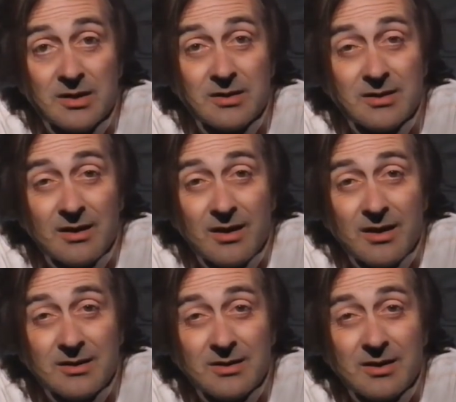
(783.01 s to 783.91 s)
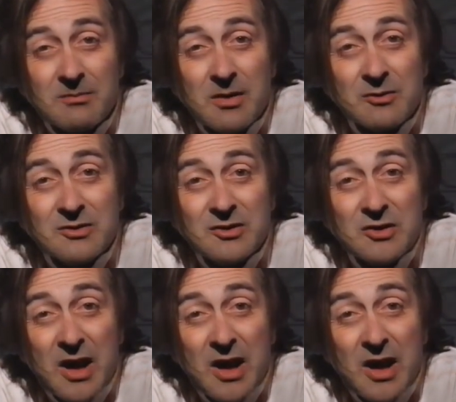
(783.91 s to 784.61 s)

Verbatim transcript: exciting, most